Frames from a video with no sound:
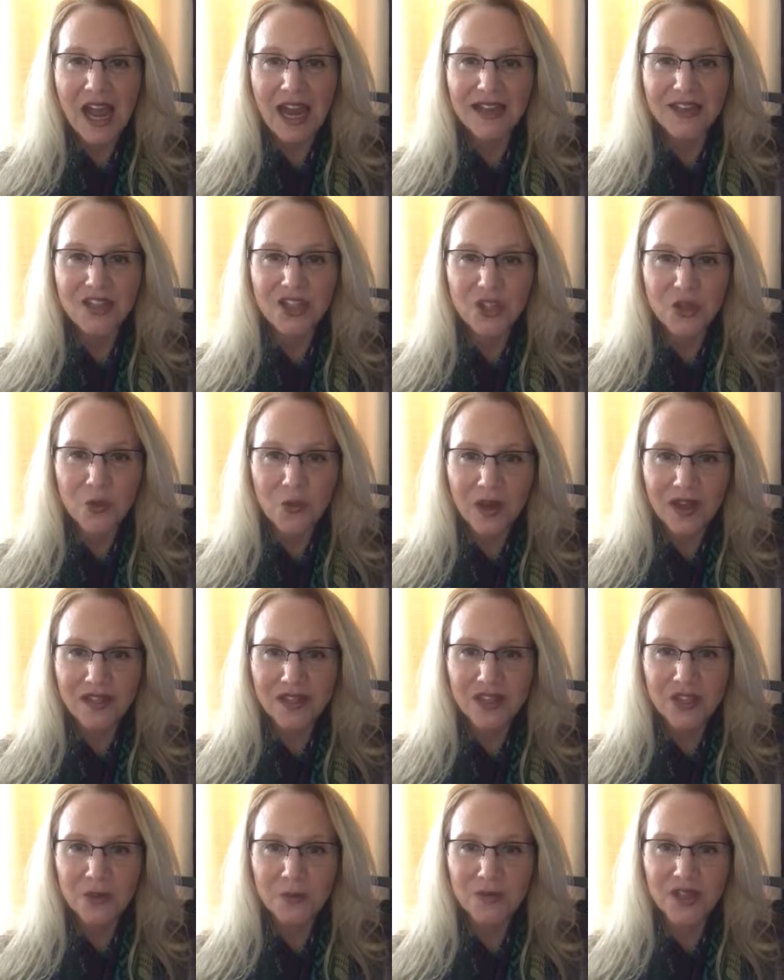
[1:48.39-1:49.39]
I do
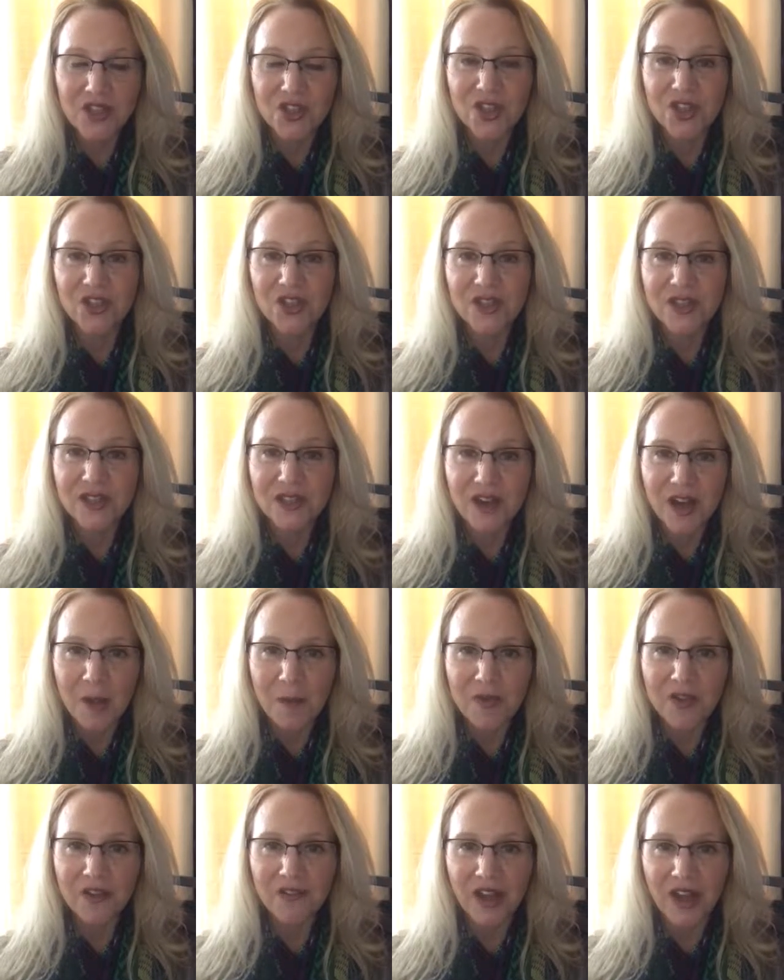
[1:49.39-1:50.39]
want to mention just a
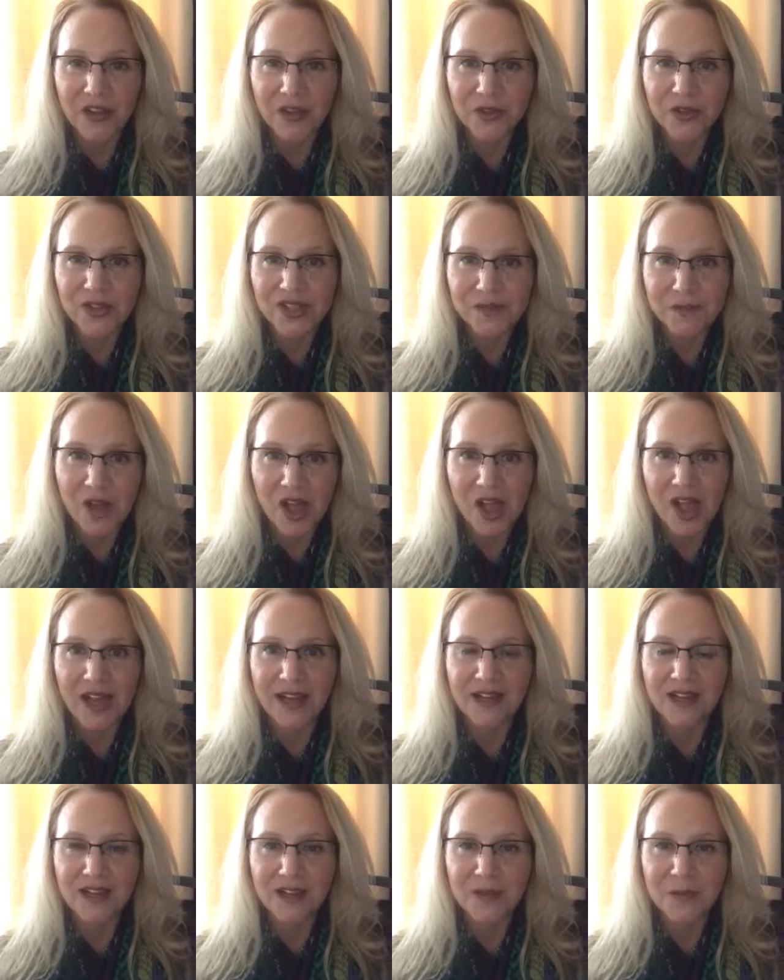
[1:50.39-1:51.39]
couple of other small
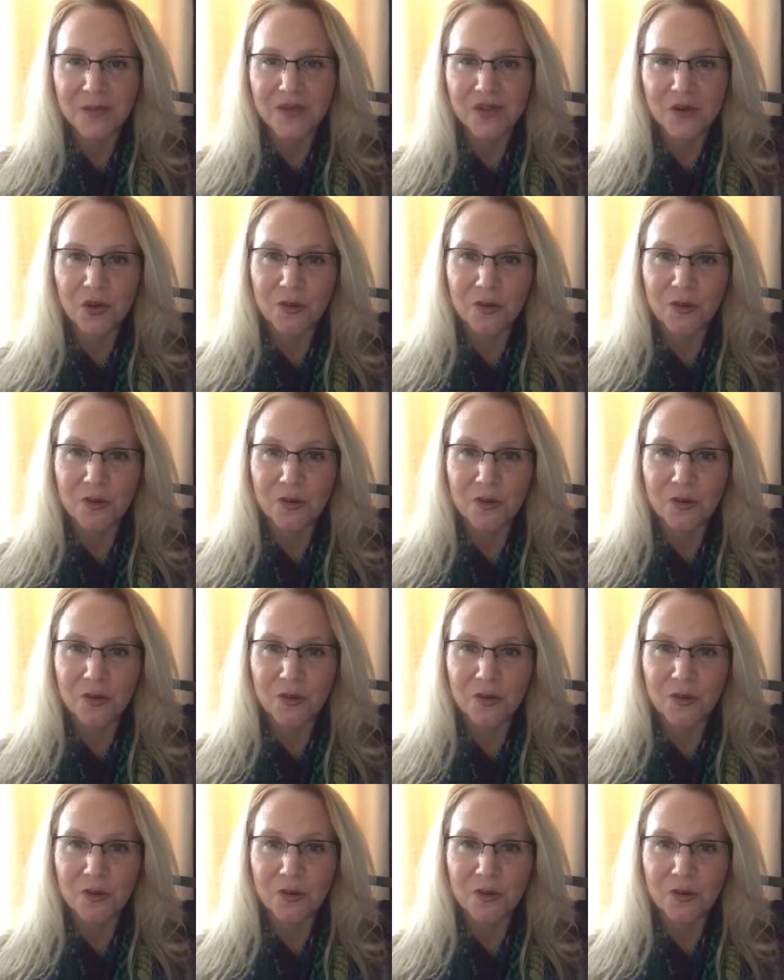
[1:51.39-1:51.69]
items,